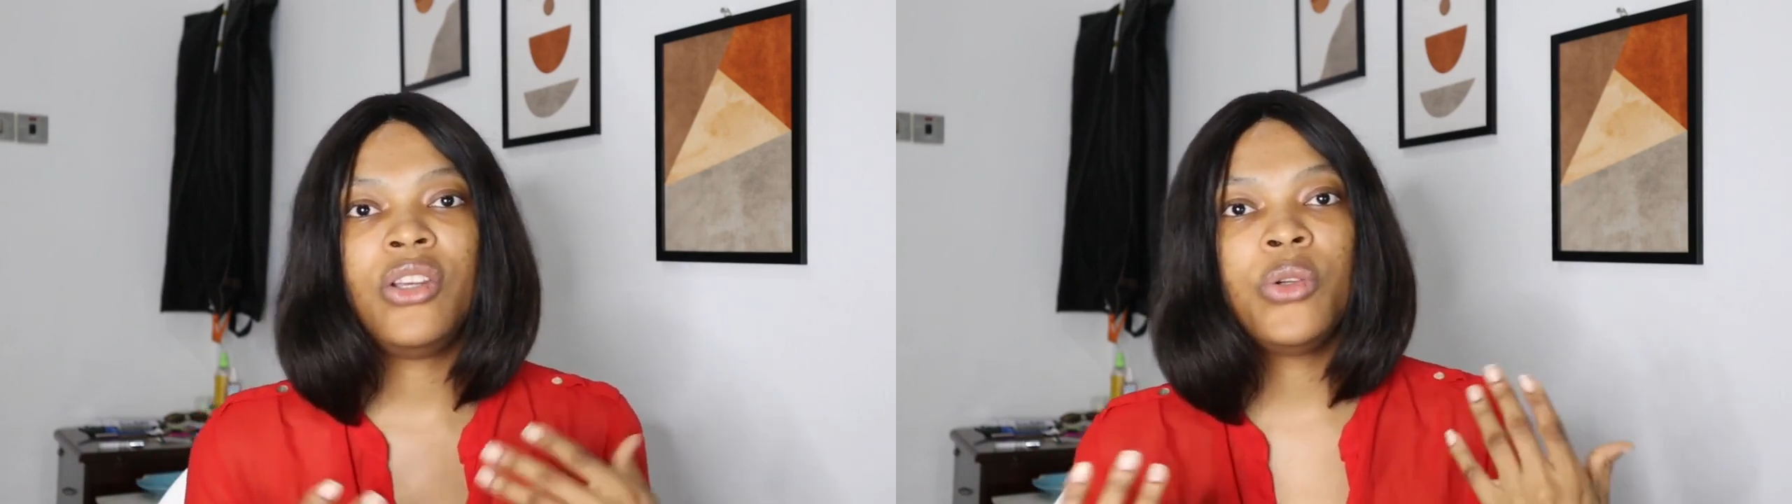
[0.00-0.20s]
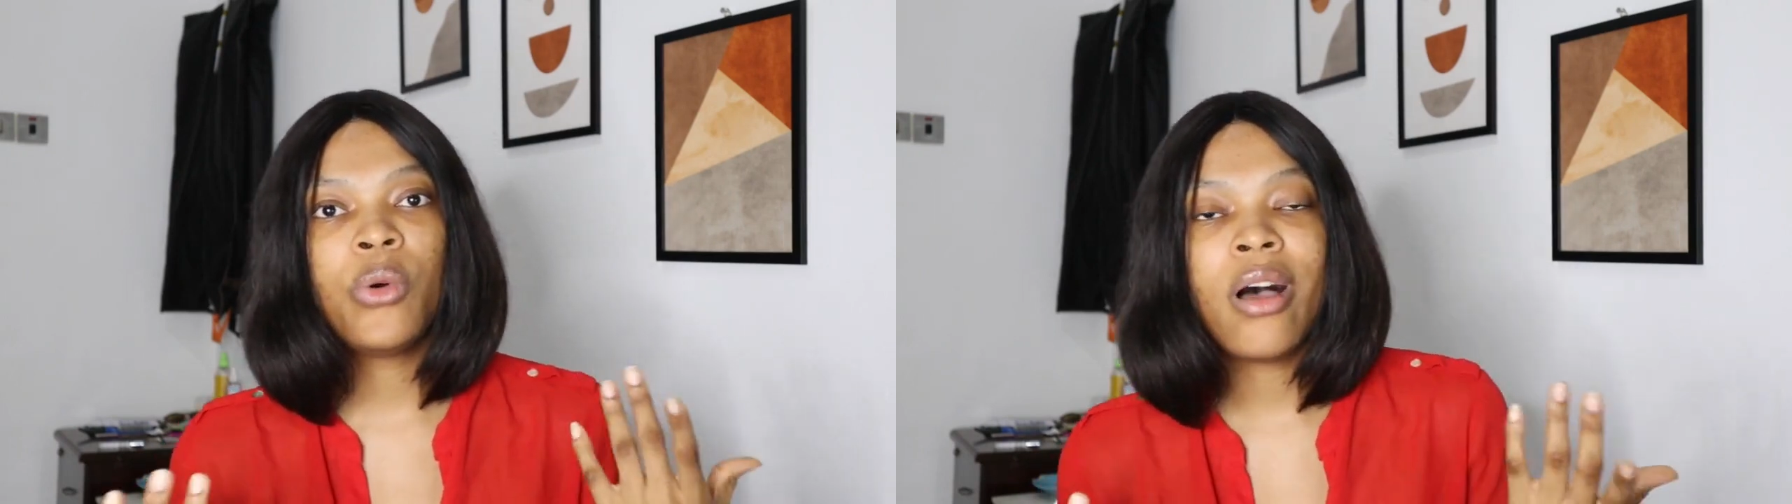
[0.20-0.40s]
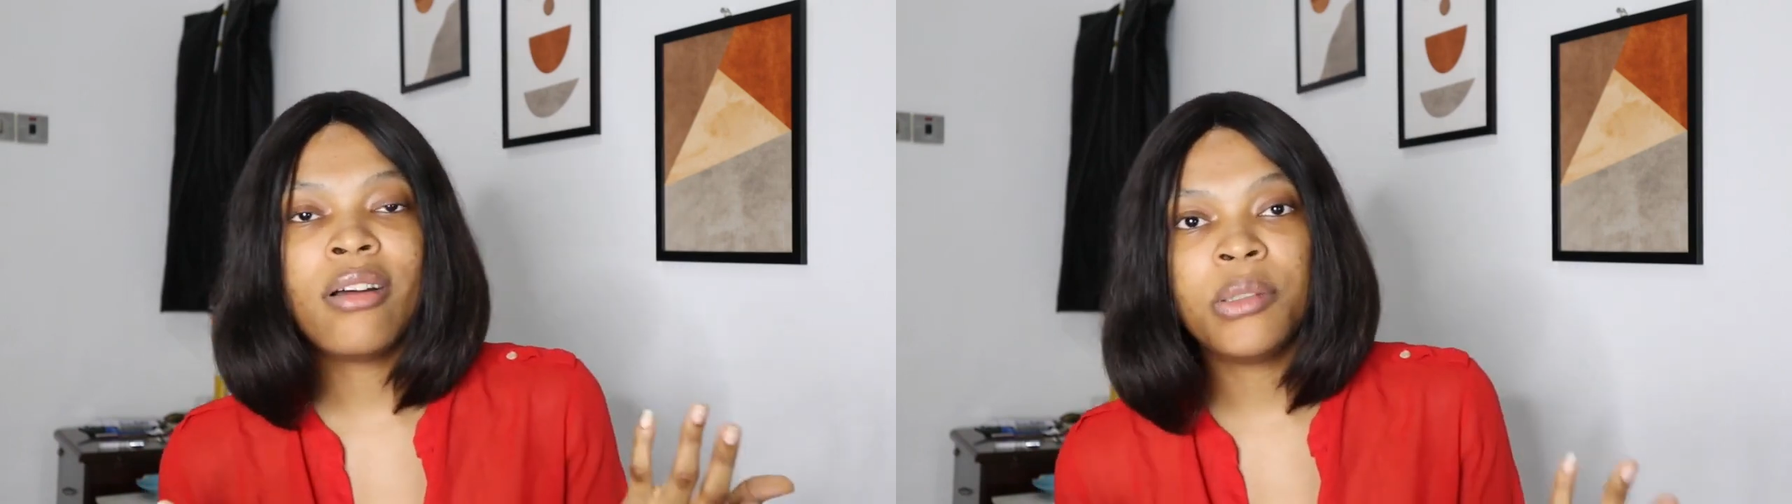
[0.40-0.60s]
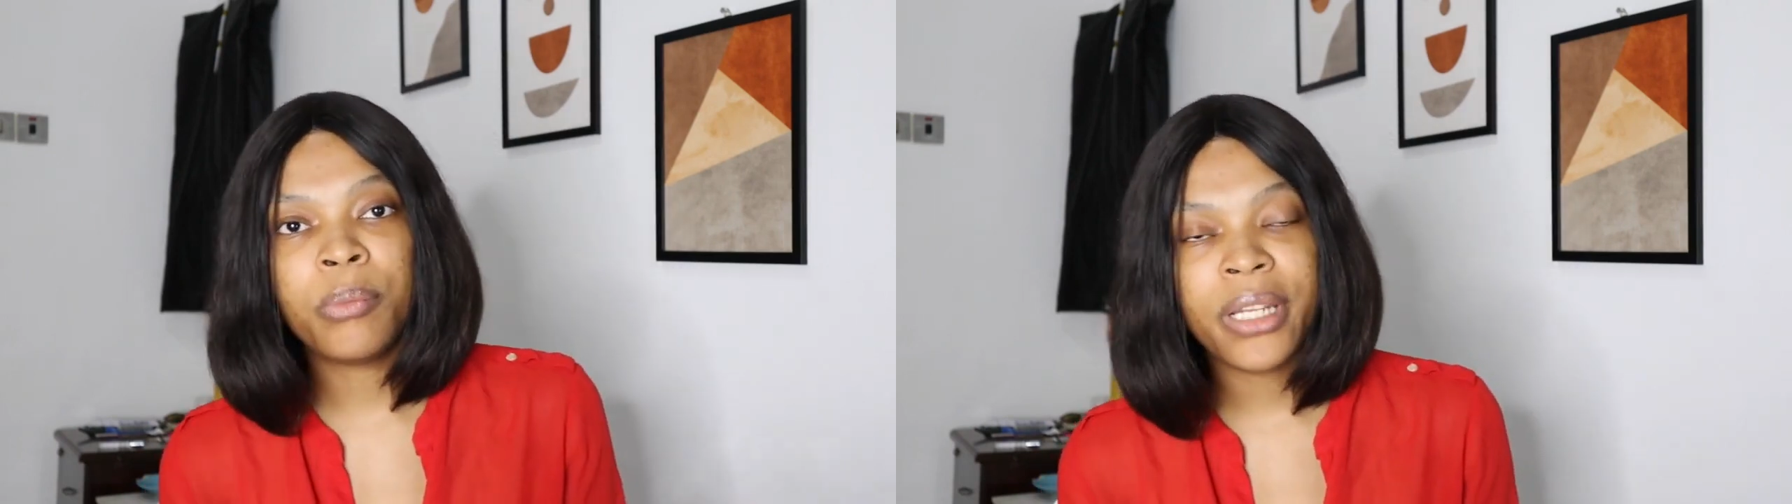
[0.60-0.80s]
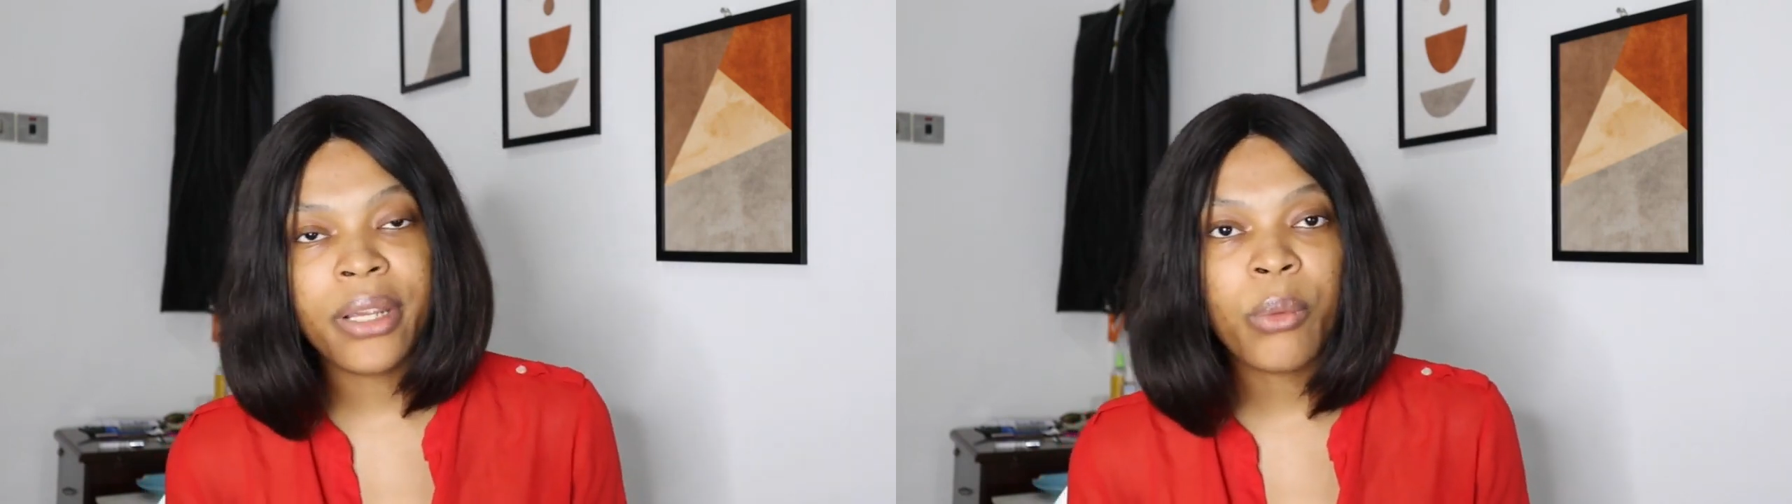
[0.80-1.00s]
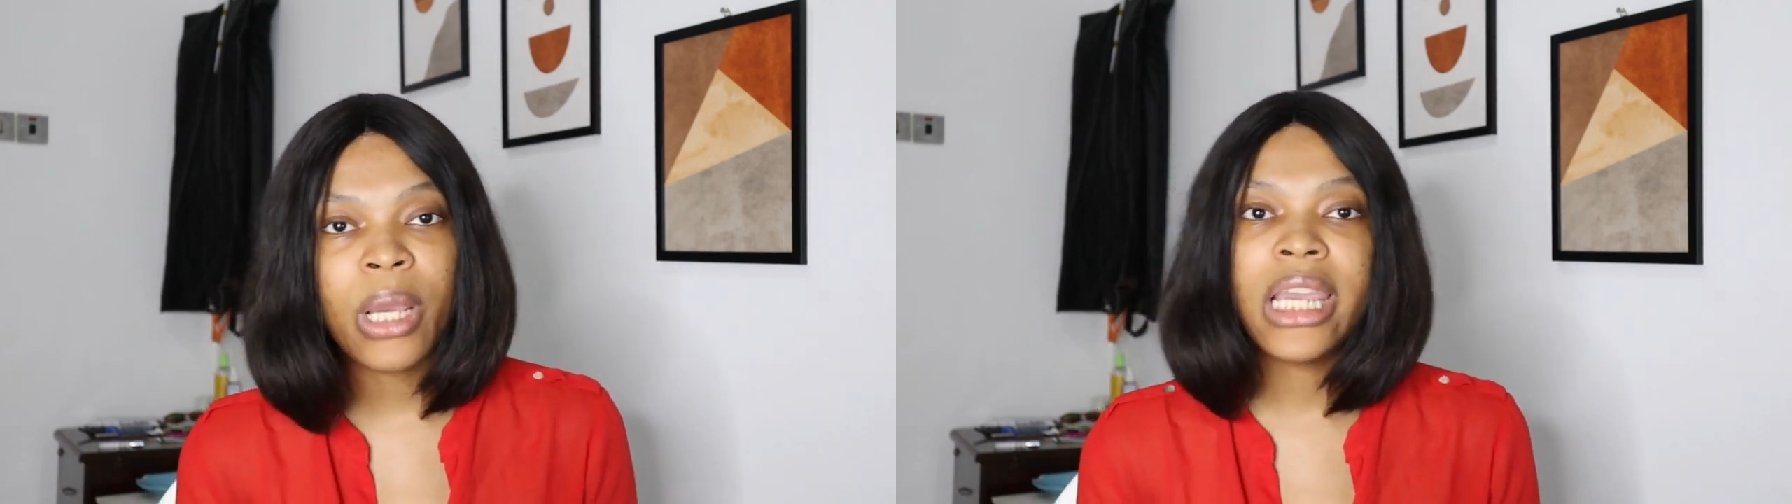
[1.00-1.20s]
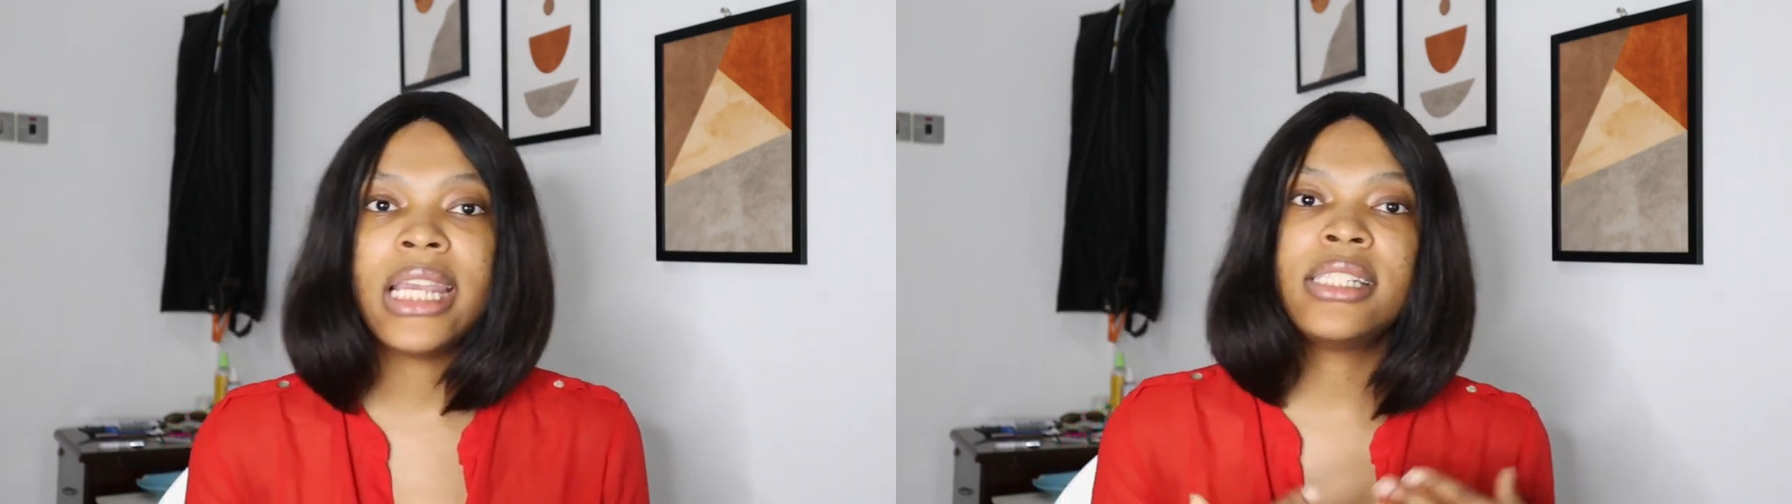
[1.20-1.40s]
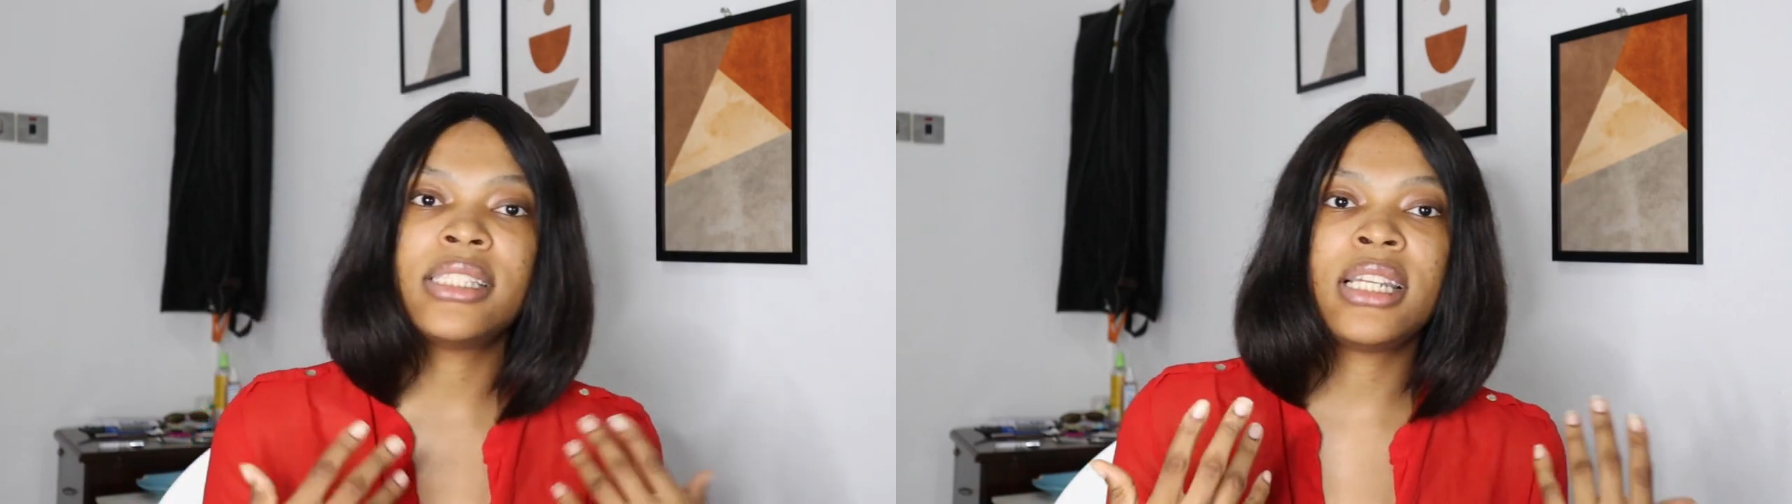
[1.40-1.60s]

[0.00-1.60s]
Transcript: you know, how the play went,